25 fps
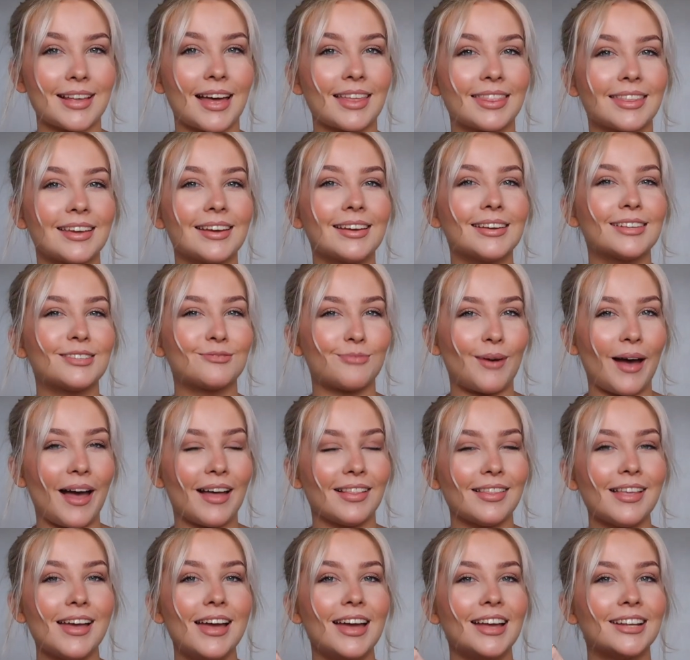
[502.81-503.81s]
I think as
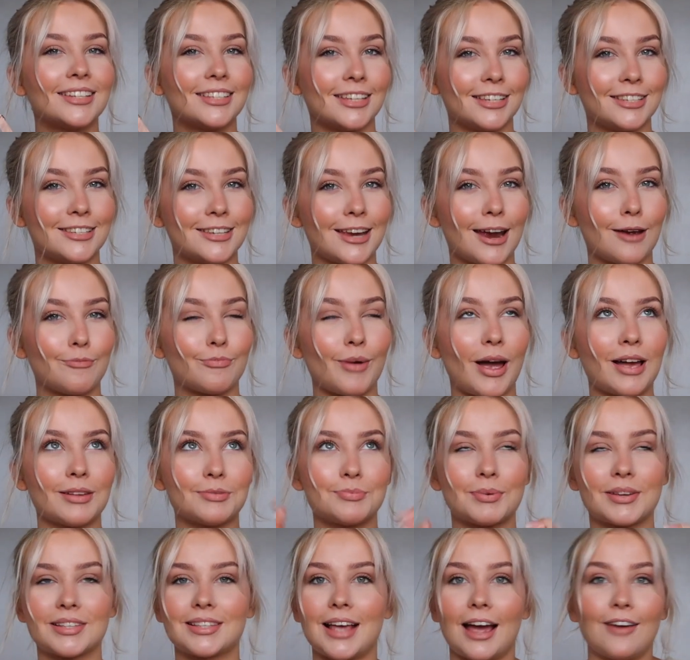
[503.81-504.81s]
well, t-shirt
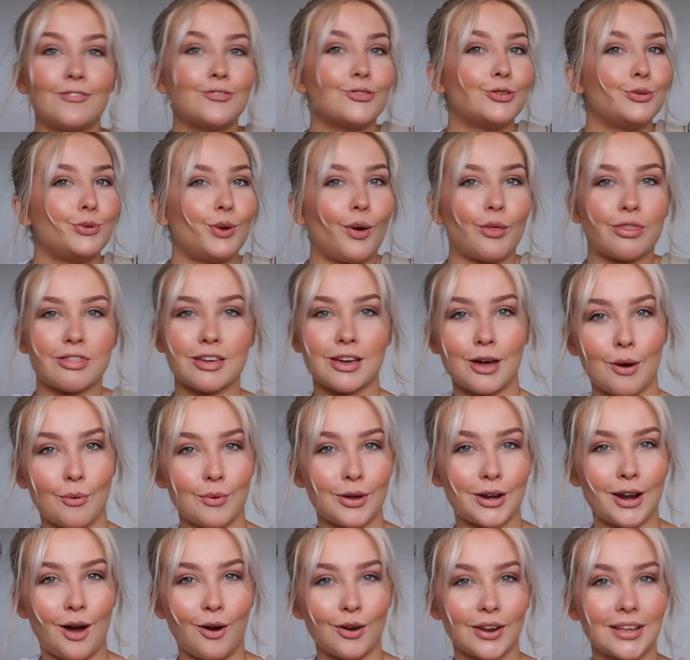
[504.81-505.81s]
bags, because I have nothing
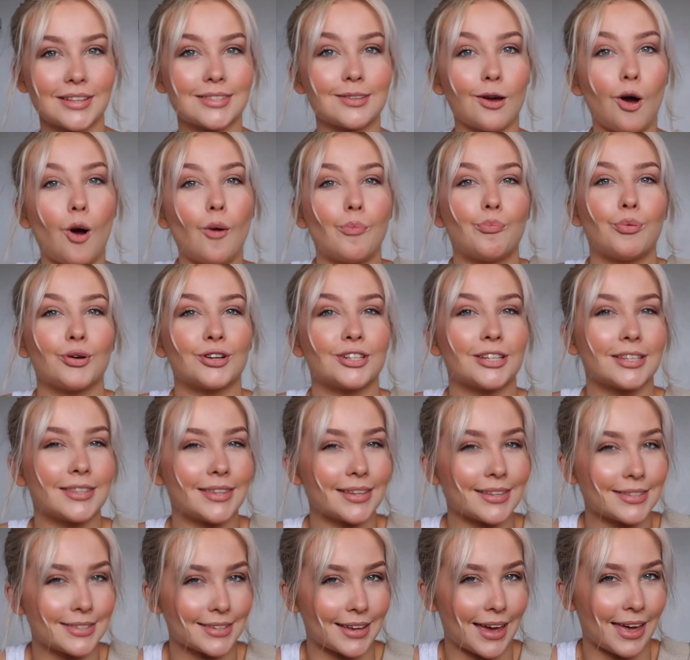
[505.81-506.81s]
going on, it sort of pushes
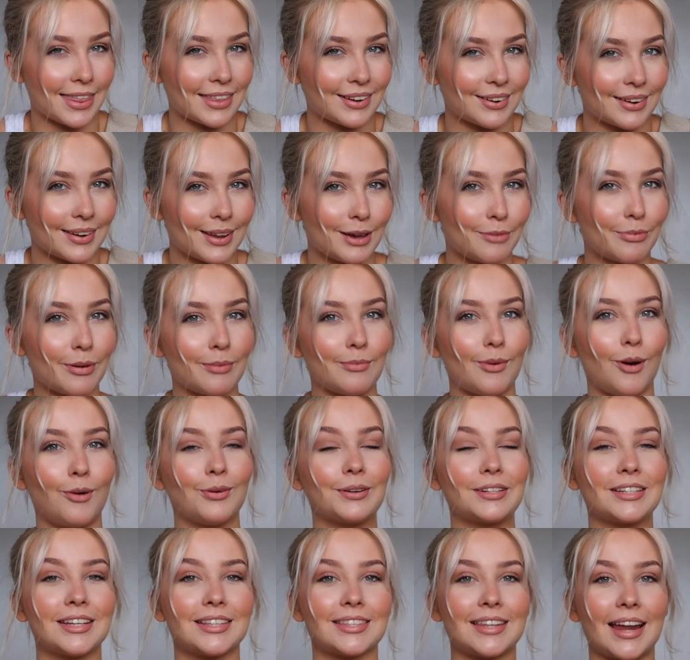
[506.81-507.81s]
things together a little bit more,
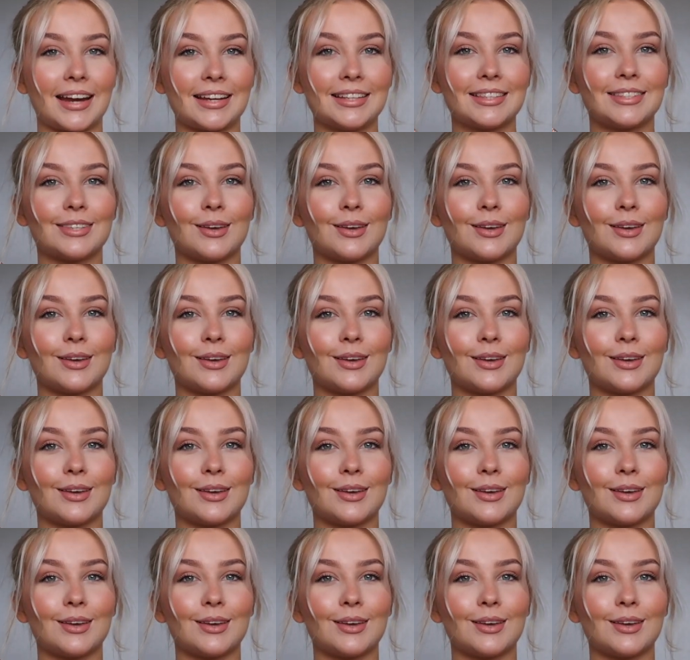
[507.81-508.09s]
which is nice.